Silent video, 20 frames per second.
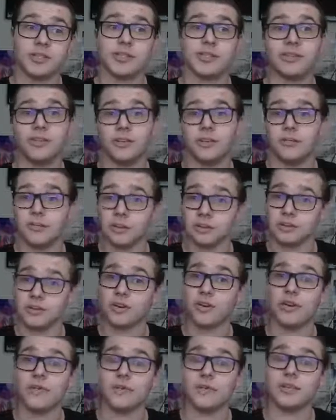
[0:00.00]
still you feel
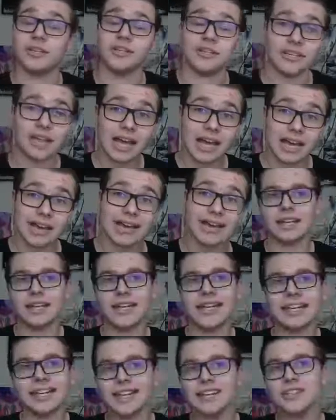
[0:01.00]
sorry for this guy.
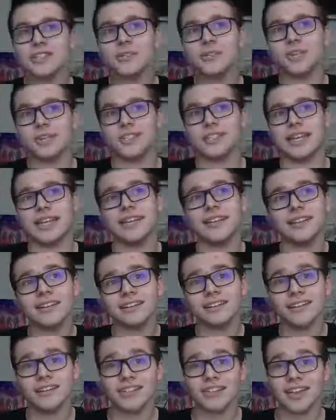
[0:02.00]
And I guess you could
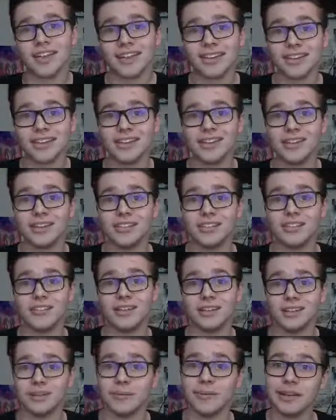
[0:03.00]
technically say he's
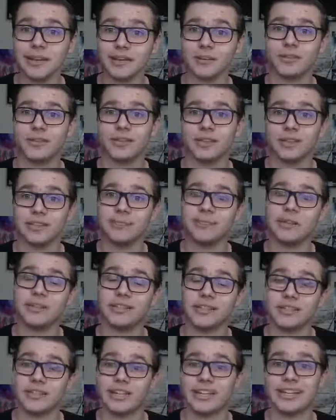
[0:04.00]
the comedic relief
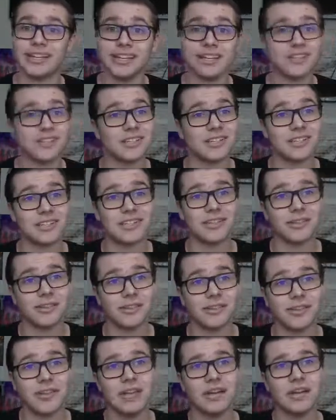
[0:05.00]
because I guess he
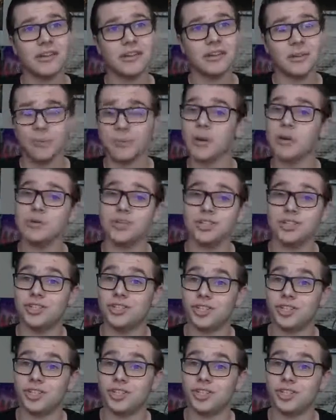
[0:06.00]
tells the most